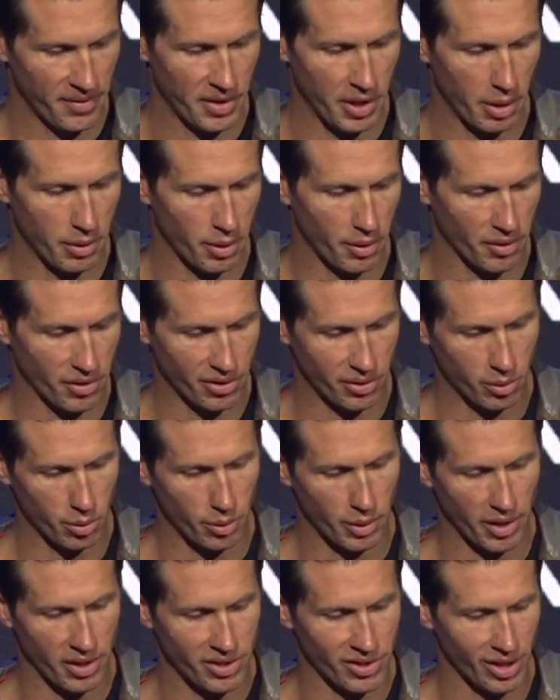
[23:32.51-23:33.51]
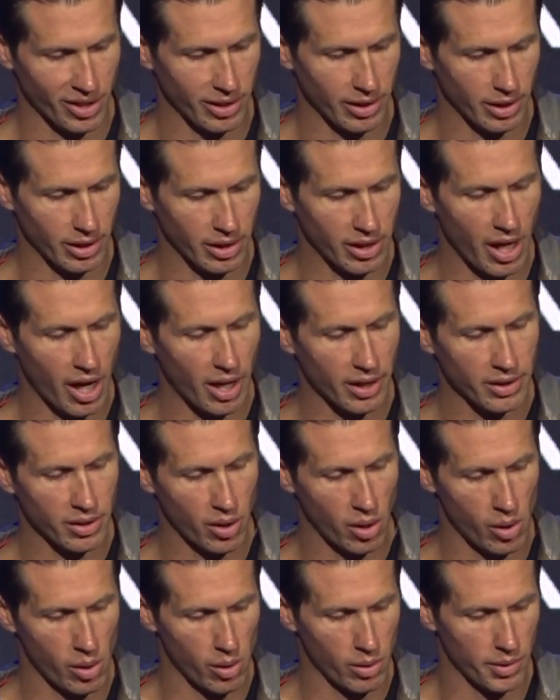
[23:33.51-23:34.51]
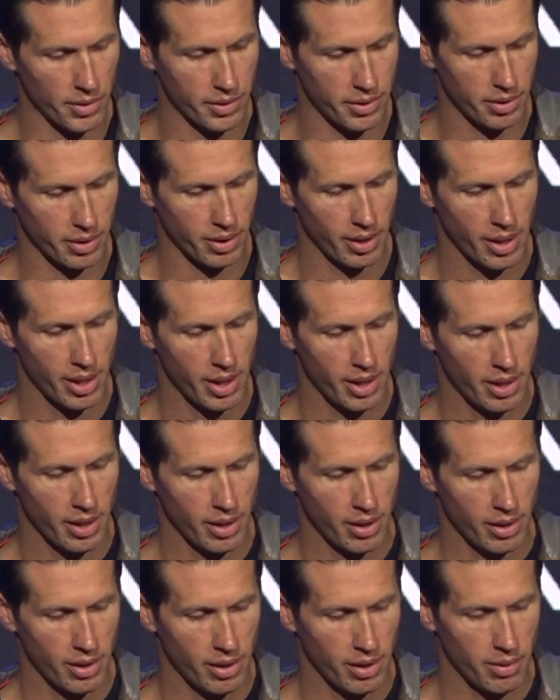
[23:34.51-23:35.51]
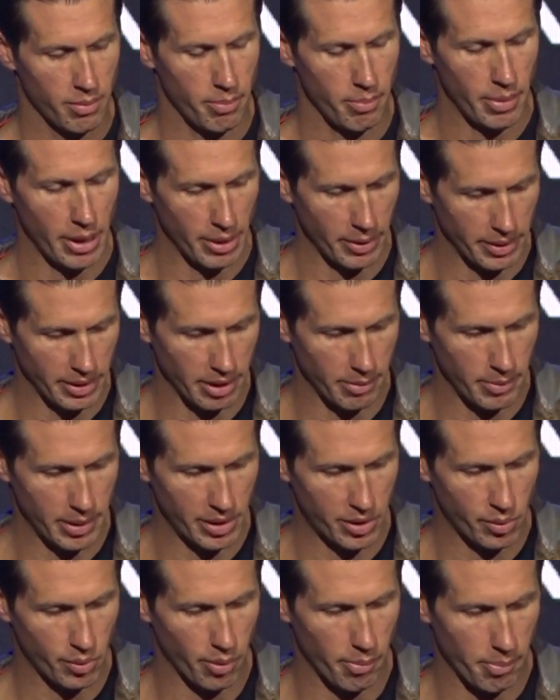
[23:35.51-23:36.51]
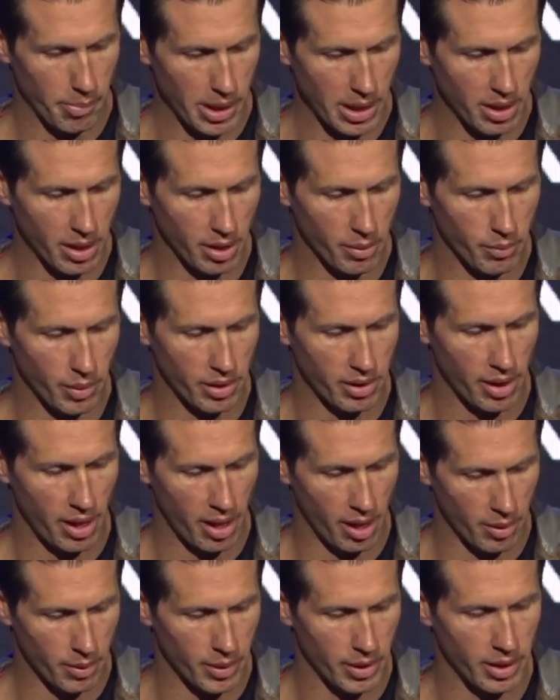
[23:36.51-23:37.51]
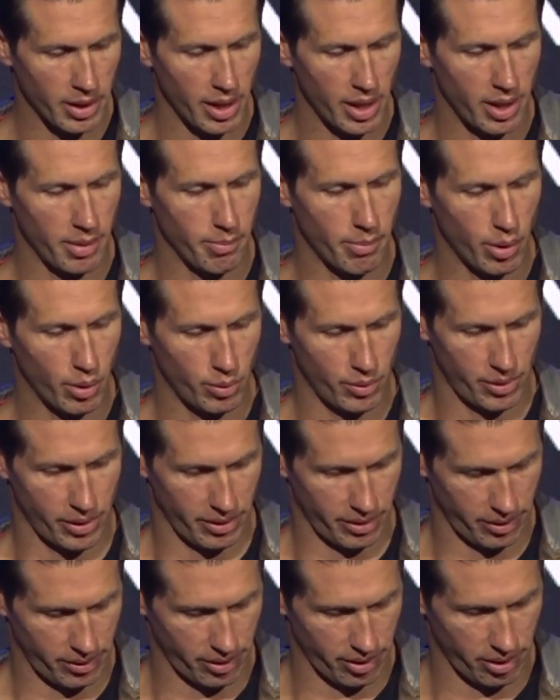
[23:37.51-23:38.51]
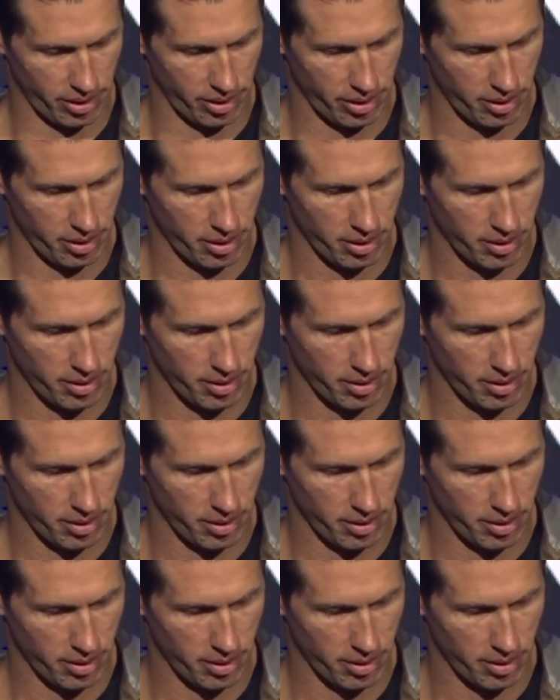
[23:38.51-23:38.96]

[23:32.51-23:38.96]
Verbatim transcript: if you don't know the story, suddenly God calls Miriam into a meeting with Aaron and Moses